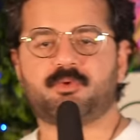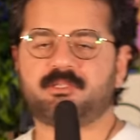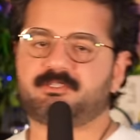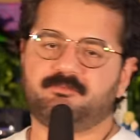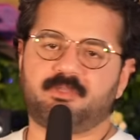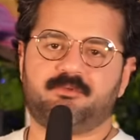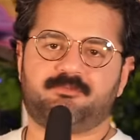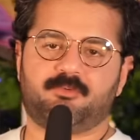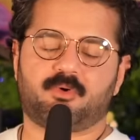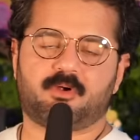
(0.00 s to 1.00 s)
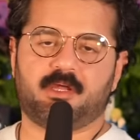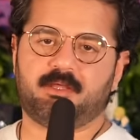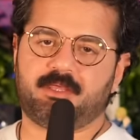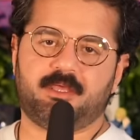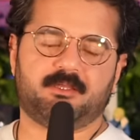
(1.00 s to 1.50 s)
rest of day 4,
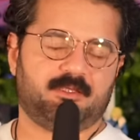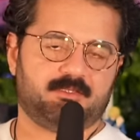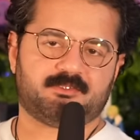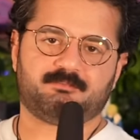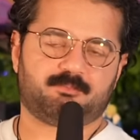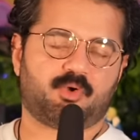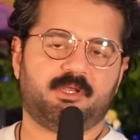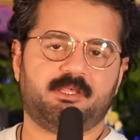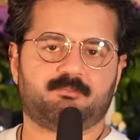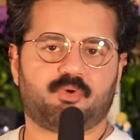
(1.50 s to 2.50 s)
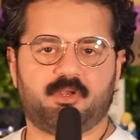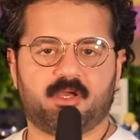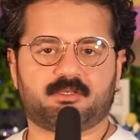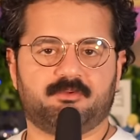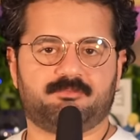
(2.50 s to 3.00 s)
again, is pretty
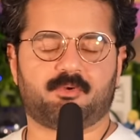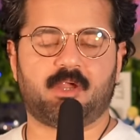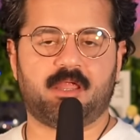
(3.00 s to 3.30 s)
productive for